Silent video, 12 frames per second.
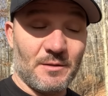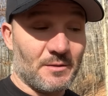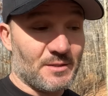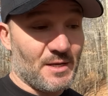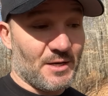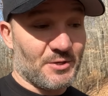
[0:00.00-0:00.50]

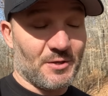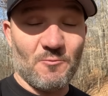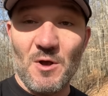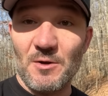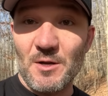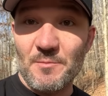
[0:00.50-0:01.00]
This actually
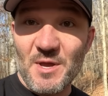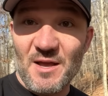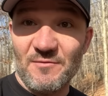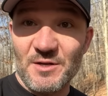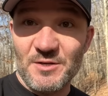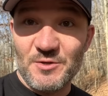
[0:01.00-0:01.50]
wound up
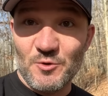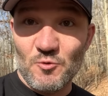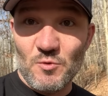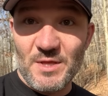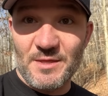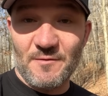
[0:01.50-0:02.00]
having to do
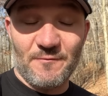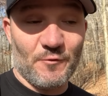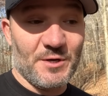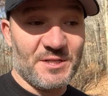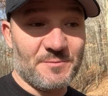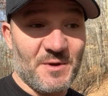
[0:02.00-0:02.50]
with
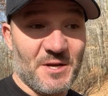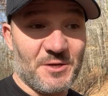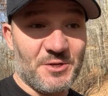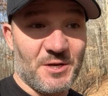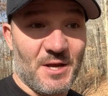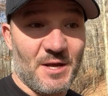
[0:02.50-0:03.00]
free
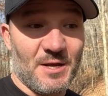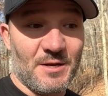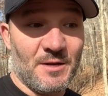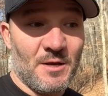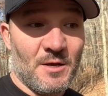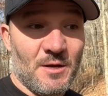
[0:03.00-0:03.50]
speech,
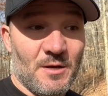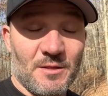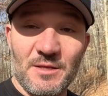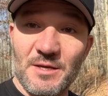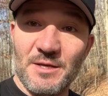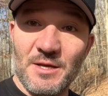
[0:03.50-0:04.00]
and
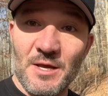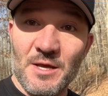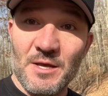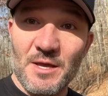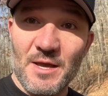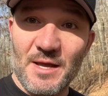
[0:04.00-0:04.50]
the
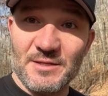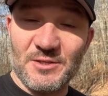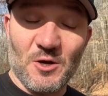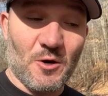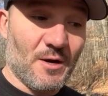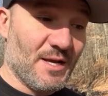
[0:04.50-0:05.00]

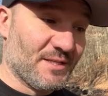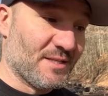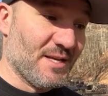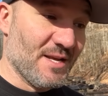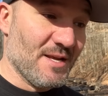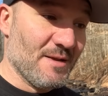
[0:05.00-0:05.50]
SRS
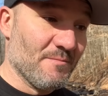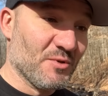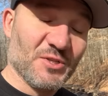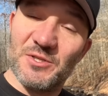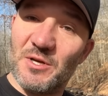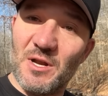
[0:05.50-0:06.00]
team
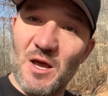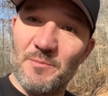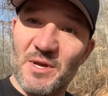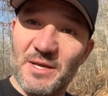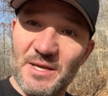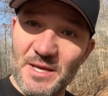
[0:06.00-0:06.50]
stood
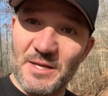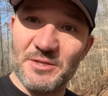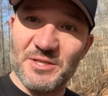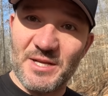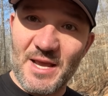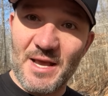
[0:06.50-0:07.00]
up
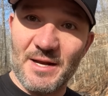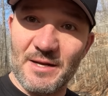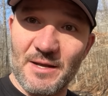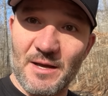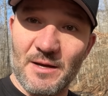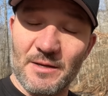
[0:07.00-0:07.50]
against
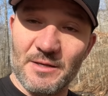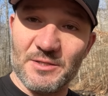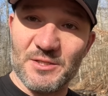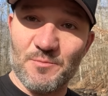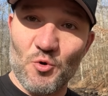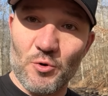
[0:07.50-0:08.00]
Canada in
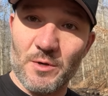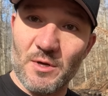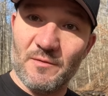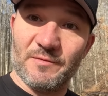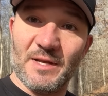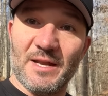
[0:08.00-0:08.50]
support
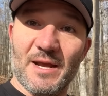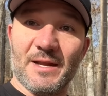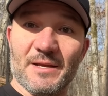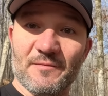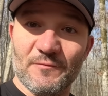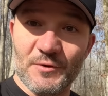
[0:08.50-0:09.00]
of
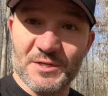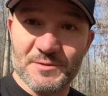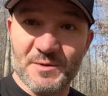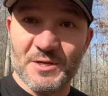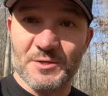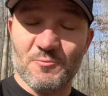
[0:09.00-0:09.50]
Canadian free
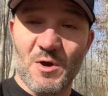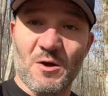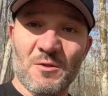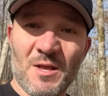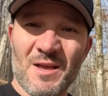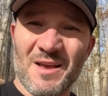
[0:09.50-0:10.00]
speech.
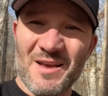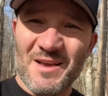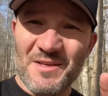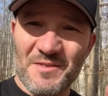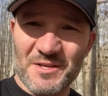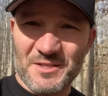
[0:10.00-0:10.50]
Well,
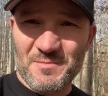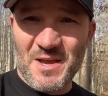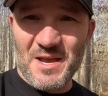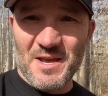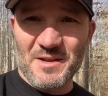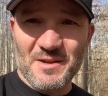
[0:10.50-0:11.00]
this
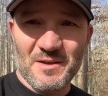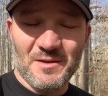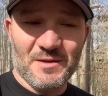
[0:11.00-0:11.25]
man